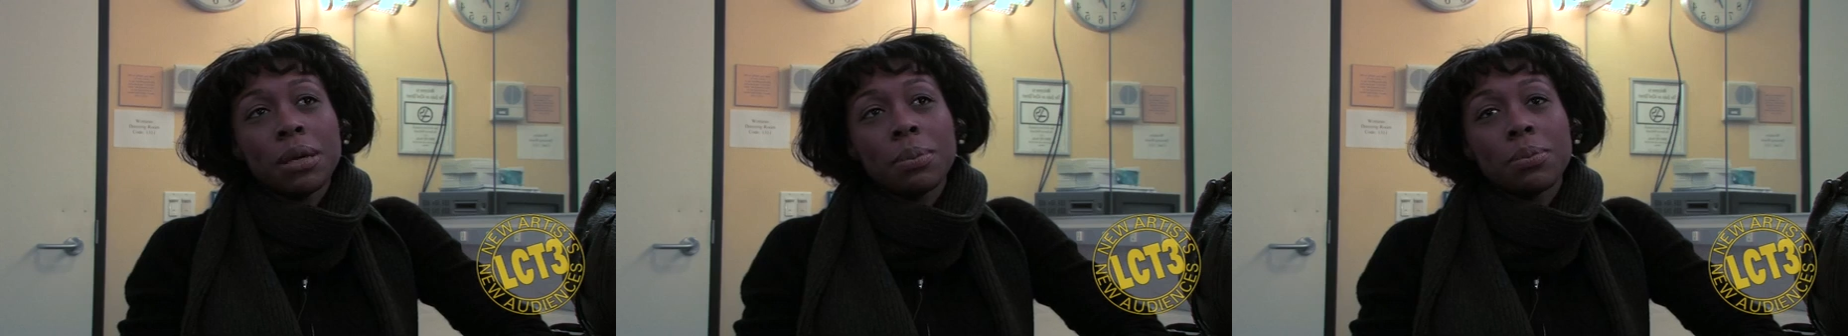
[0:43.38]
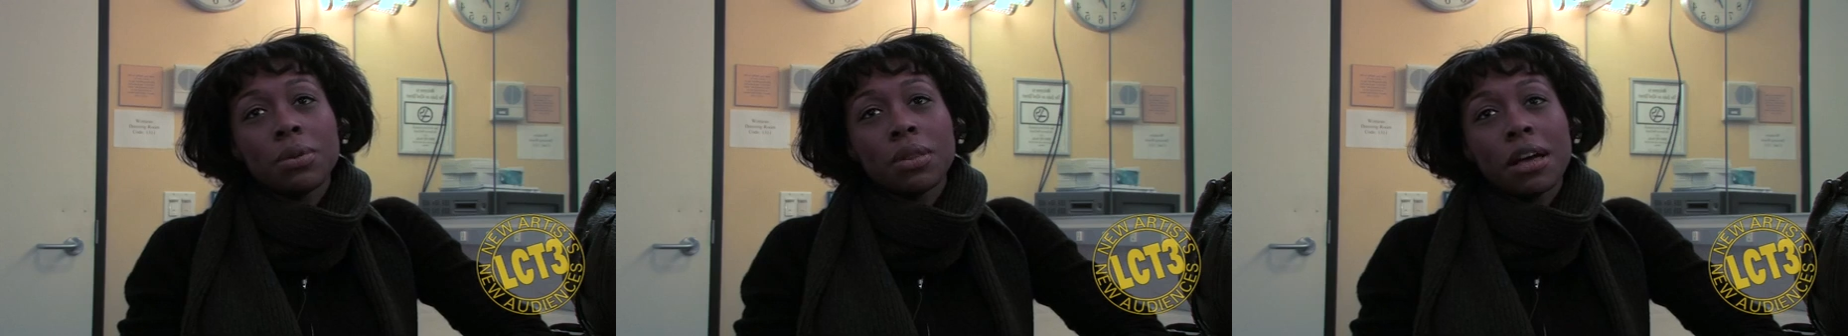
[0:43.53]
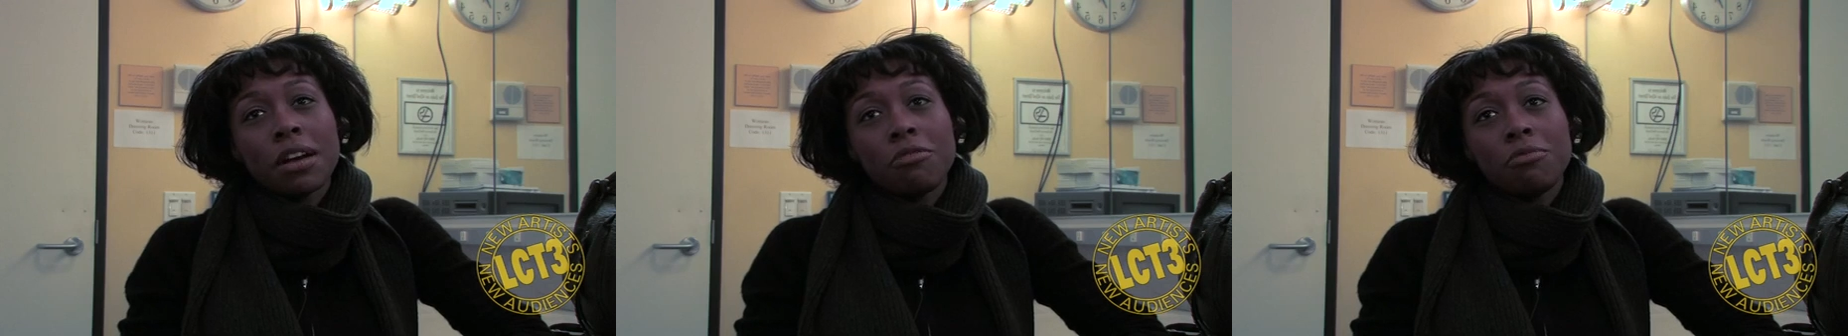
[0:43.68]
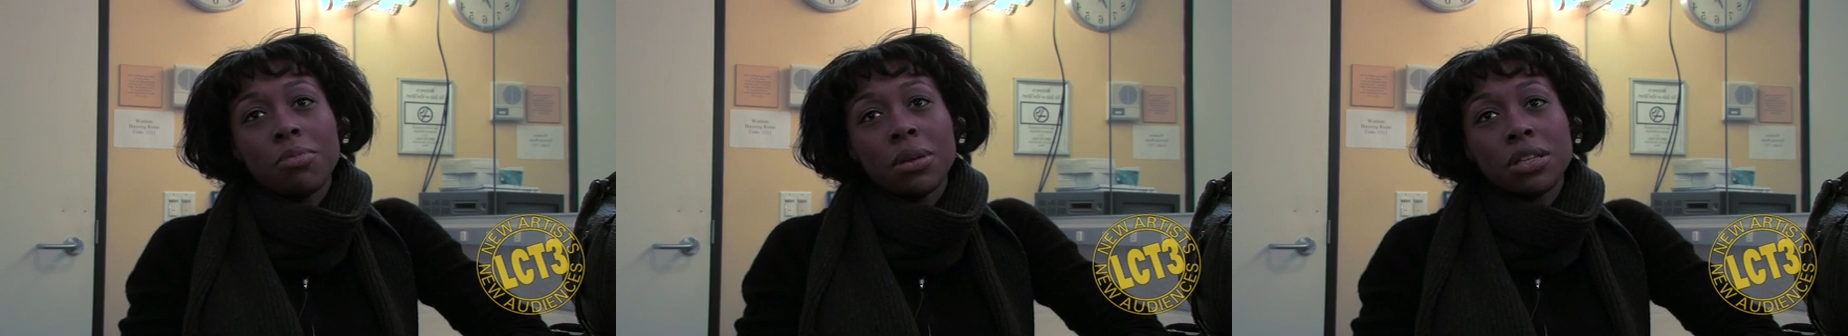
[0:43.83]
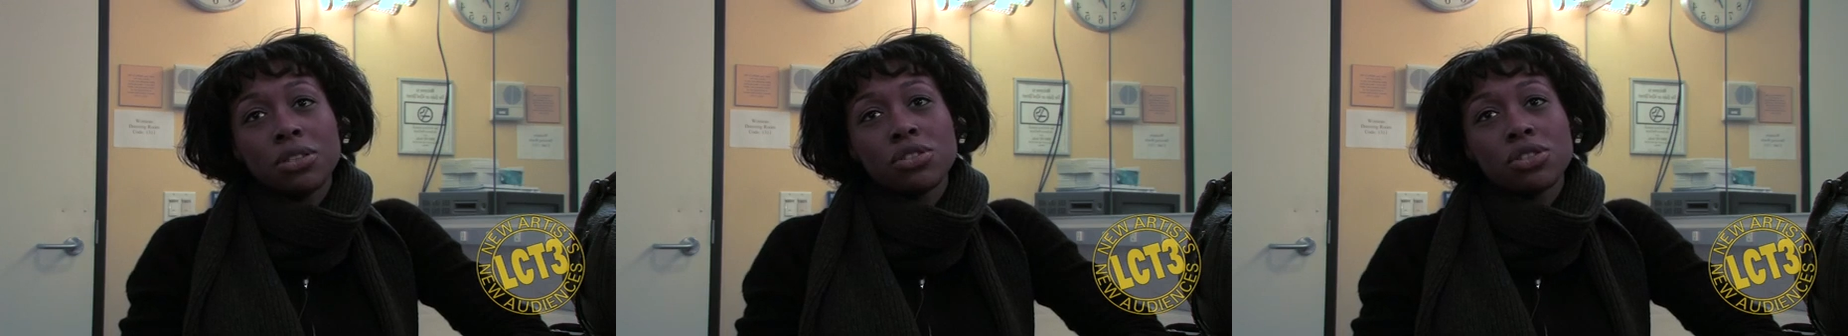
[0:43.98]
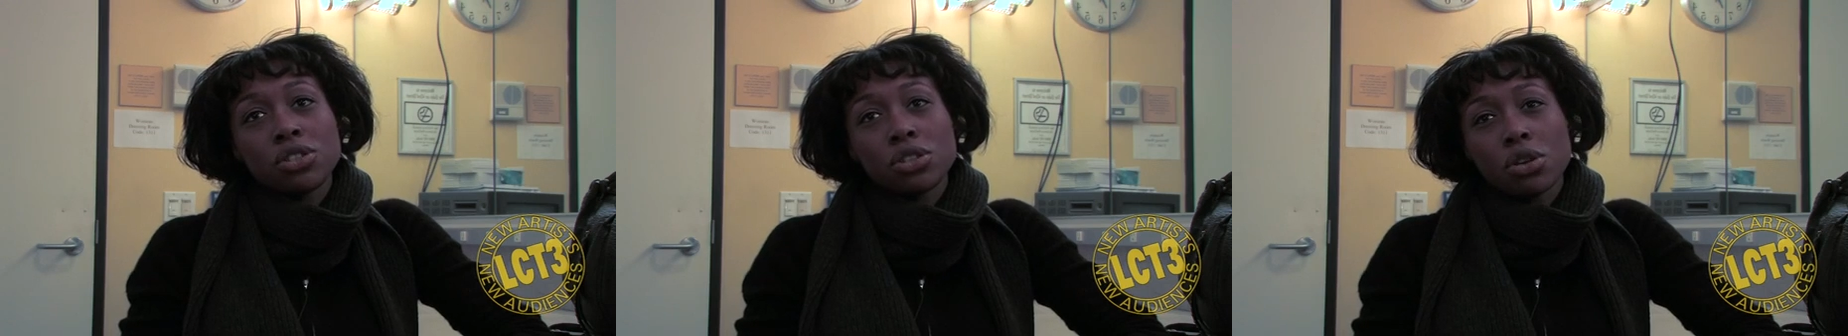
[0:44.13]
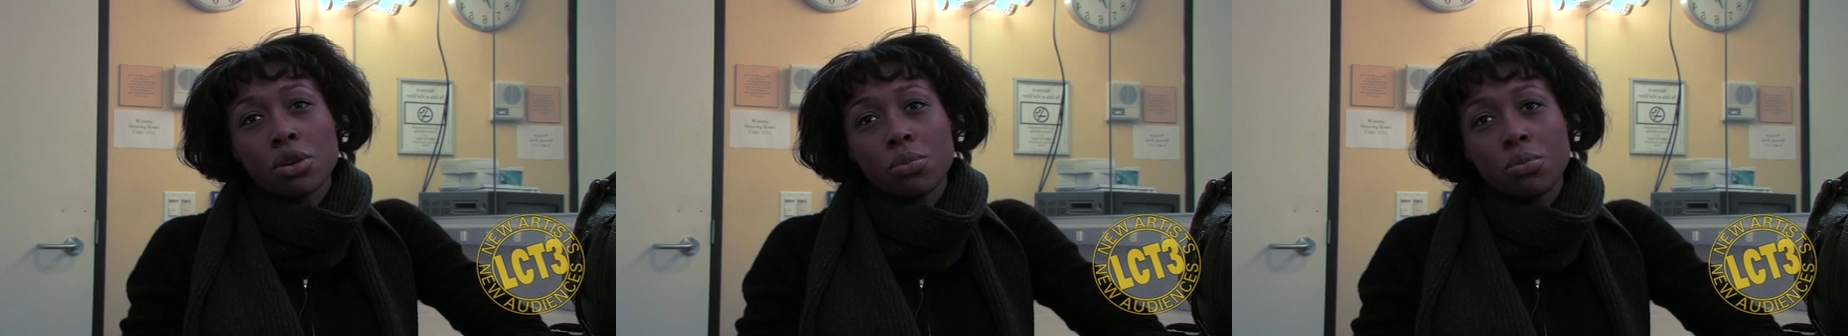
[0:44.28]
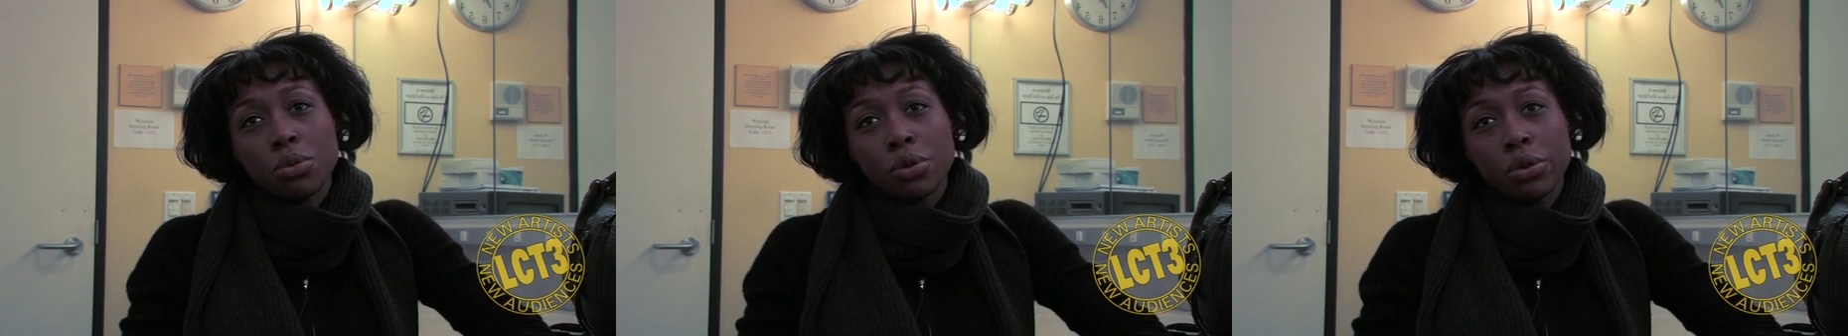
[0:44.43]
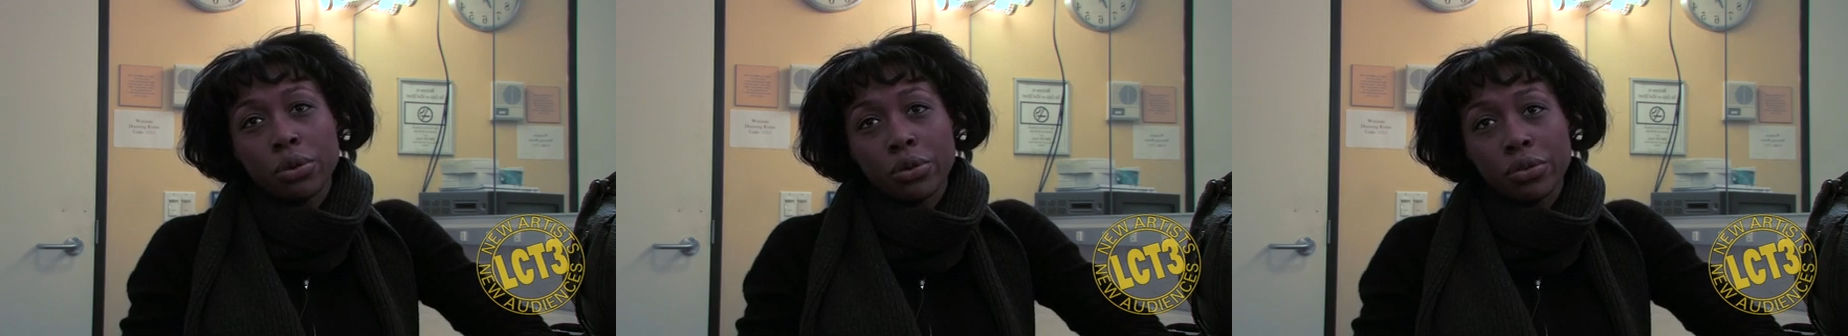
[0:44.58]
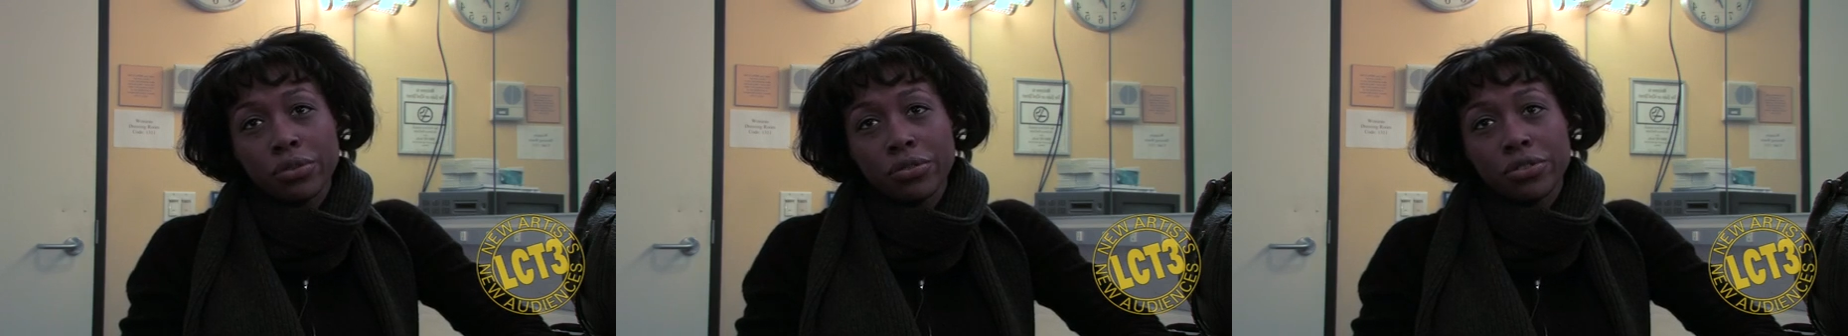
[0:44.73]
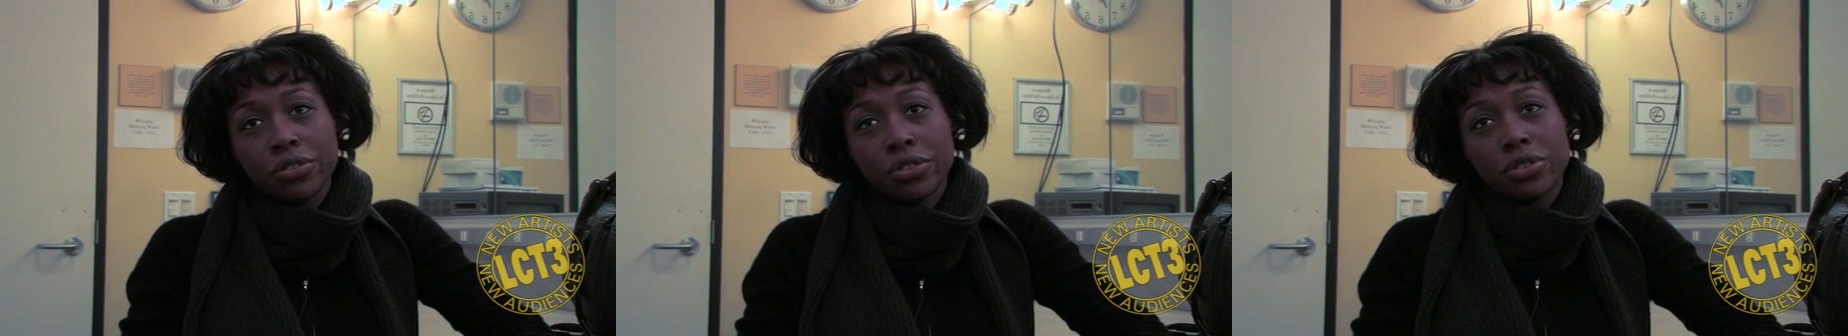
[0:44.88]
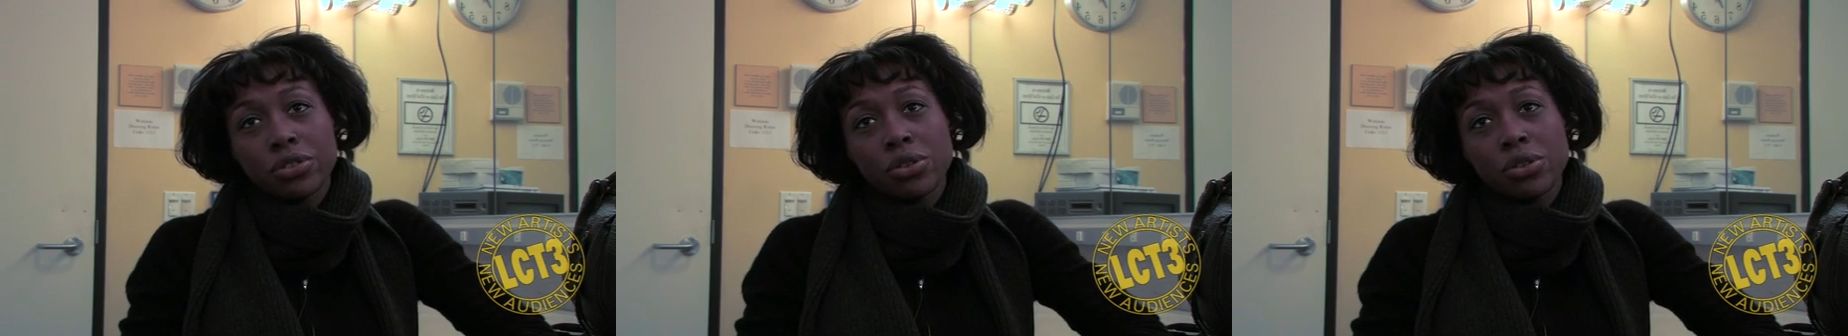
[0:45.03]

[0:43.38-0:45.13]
people have been so moved